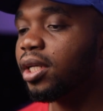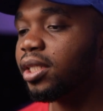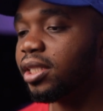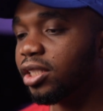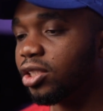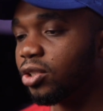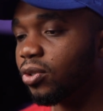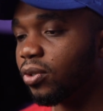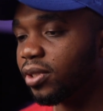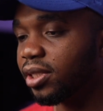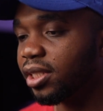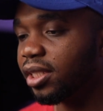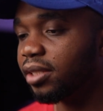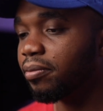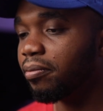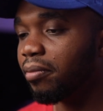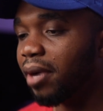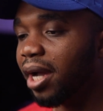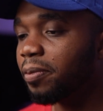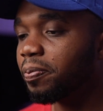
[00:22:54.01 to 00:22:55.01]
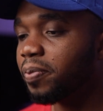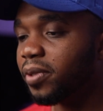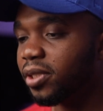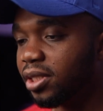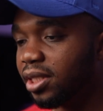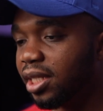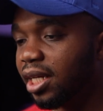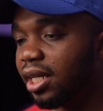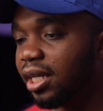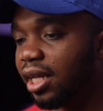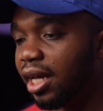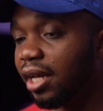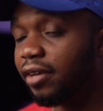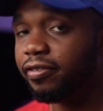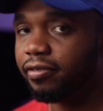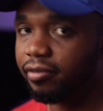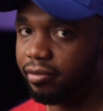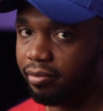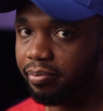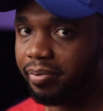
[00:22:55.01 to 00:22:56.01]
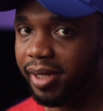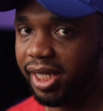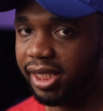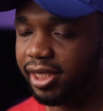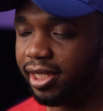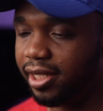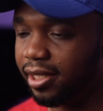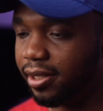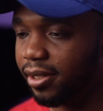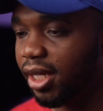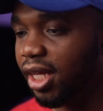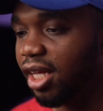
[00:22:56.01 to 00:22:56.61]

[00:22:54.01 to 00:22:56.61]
discussing my personal life better